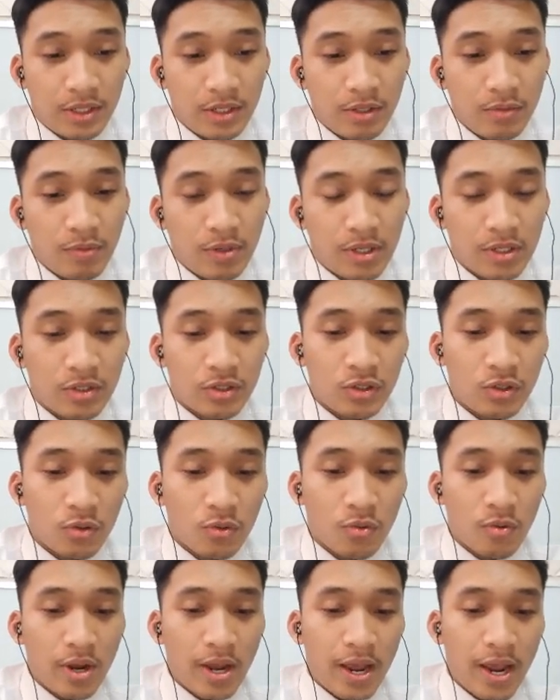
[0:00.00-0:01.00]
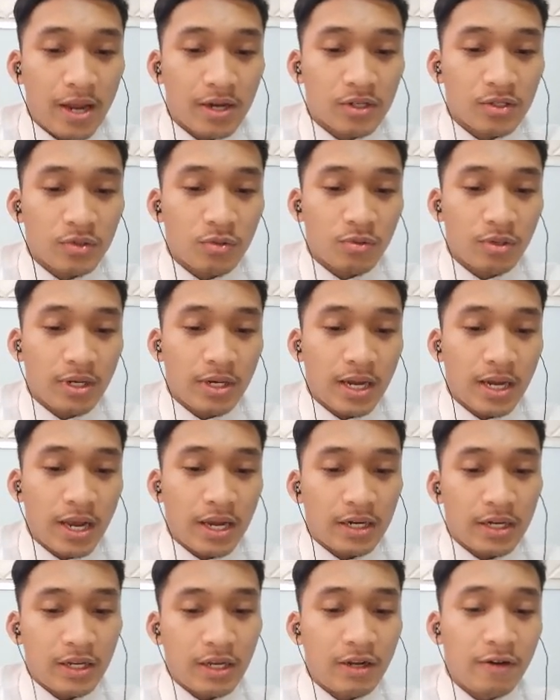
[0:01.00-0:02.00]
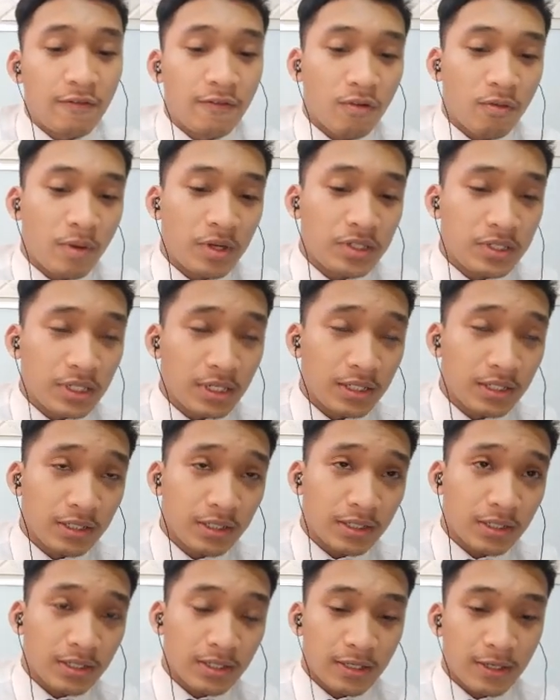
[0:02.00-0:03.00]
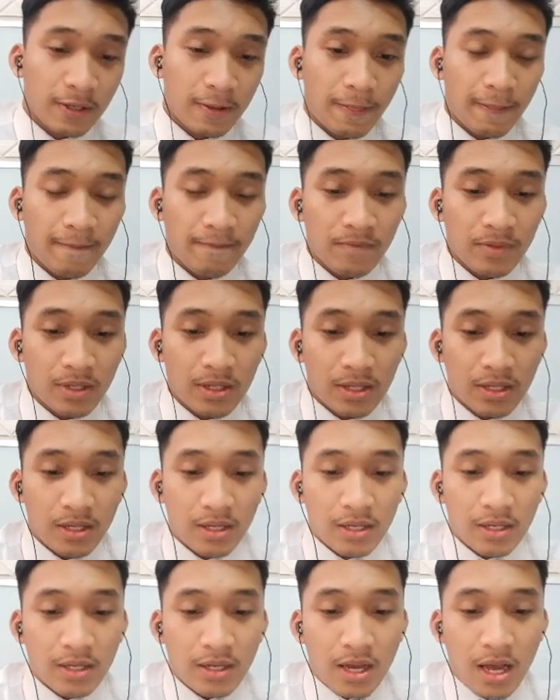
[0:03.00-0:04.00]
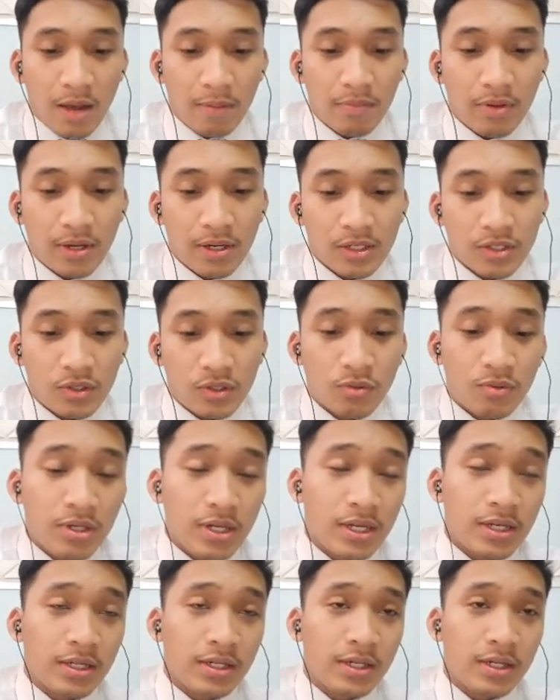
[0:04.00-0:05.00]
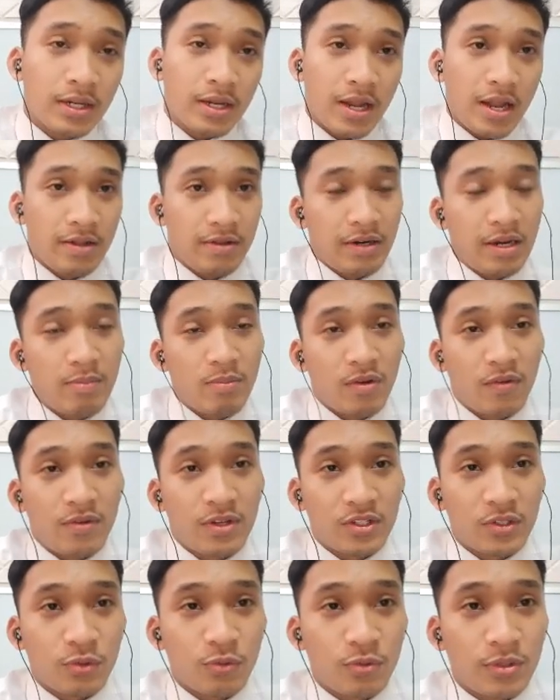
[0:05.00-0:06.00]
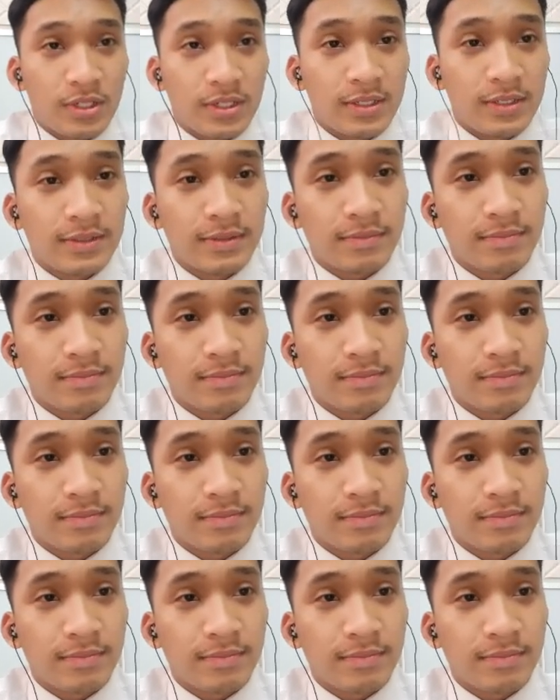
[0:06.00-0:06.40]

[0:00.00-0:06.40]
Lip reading: It will show add student ID information, update the student, and remove the student.